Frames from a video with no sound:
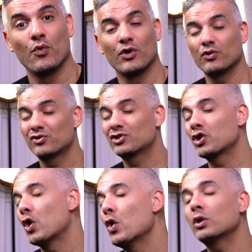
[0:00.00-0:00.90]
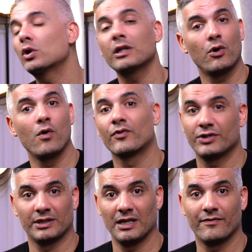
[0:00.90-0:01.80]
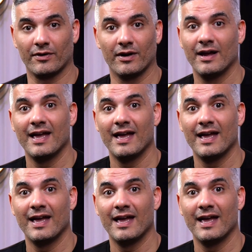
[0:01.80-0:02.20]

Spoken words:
When you totally over-deliver